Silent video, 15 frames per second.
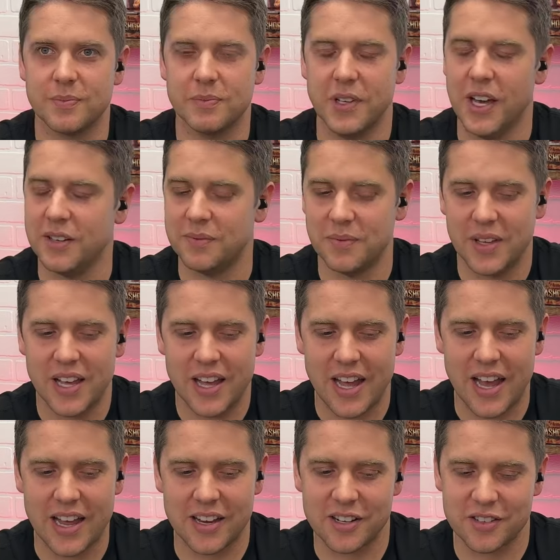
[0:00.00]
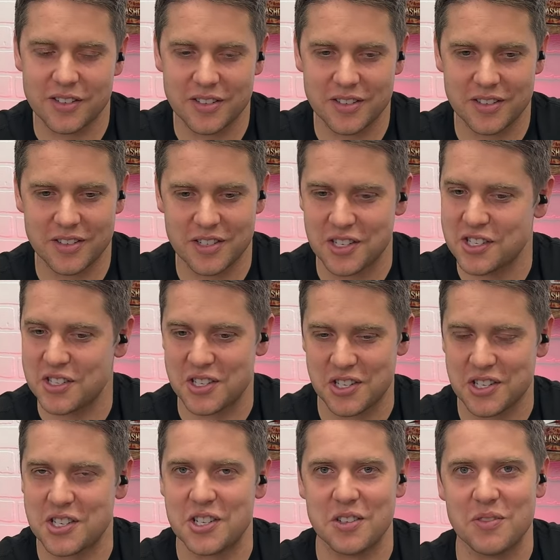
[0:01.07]
Yeah. And just
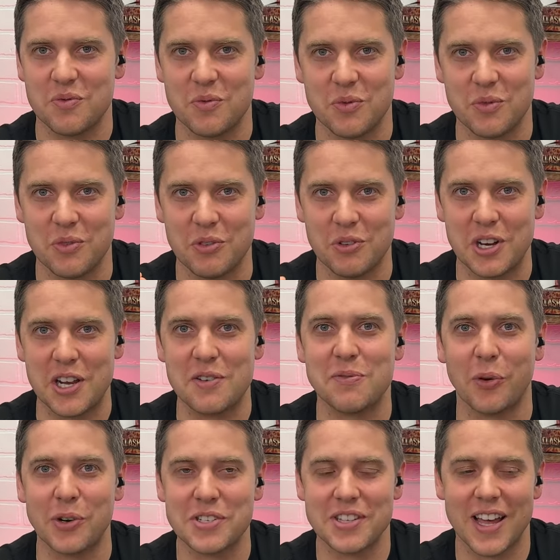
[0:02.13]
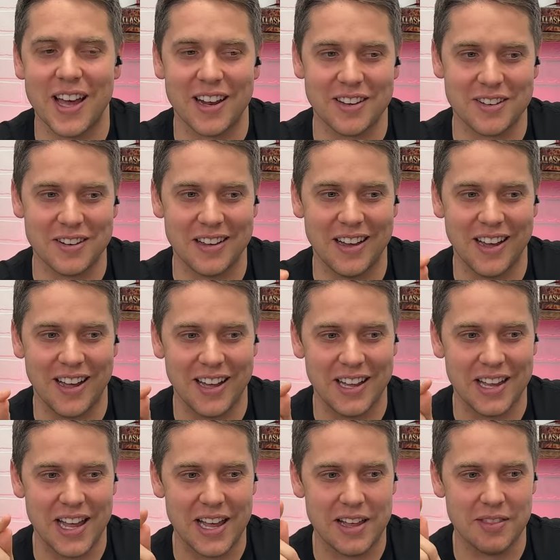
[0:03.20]
just to reinforce that, uh,
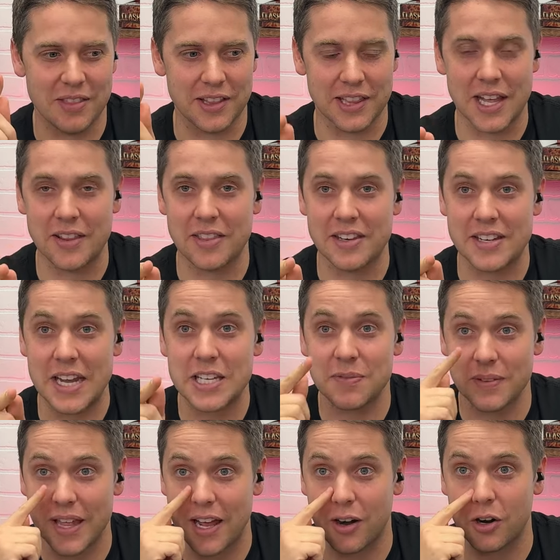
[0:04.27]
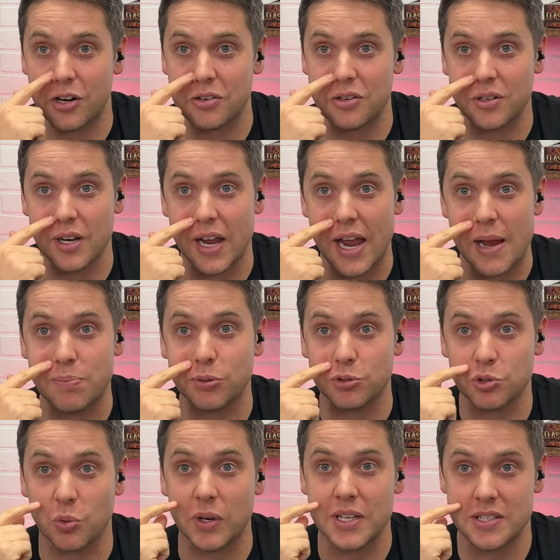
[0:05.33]
the, le- the dates for that are April
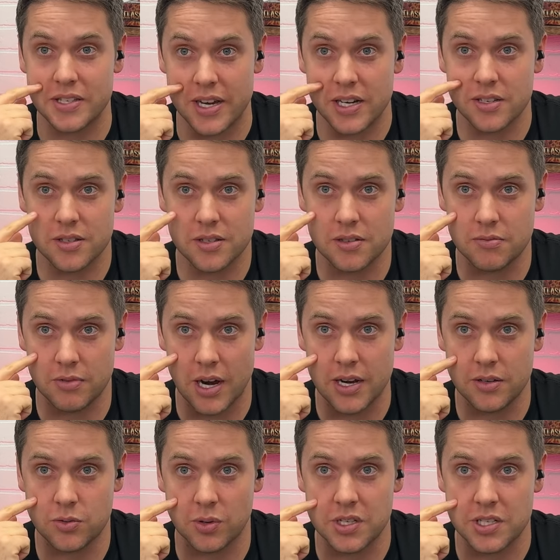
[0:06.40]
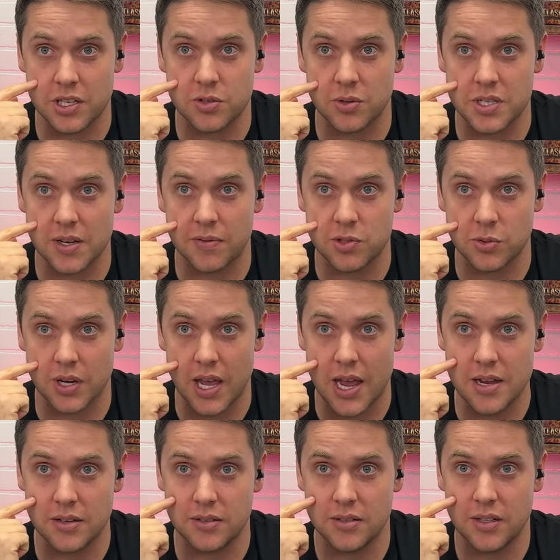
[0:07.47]
26th, right? 26, 27,
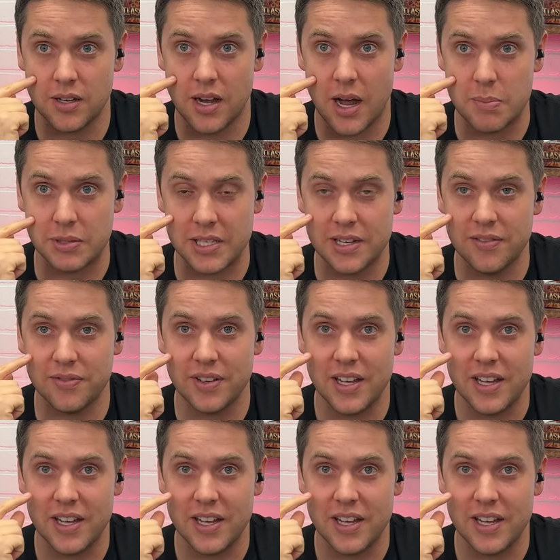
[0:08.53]
28, I believe. Yep.